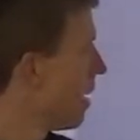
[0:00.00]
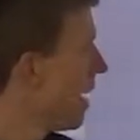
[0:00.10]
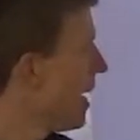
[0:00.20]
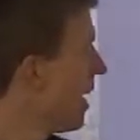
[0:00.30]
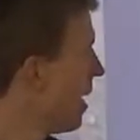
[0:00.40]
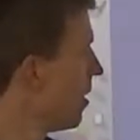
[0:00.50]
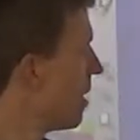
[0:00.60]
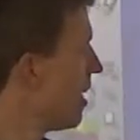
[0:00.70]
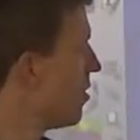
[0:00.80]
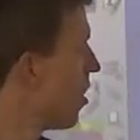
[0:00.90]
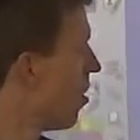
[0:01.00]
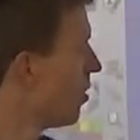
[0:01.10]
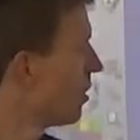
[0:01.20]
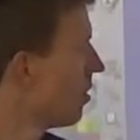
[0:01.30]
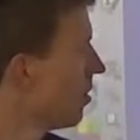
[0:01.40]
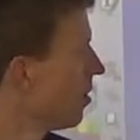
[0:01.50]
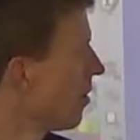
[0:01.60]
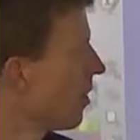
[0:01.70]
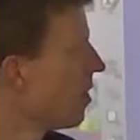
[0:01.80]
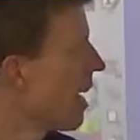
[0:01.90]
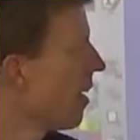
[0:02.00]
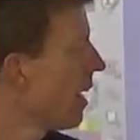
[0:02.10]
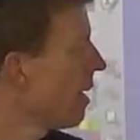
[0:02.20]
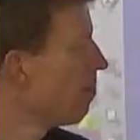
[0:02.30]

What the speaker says: and they're not a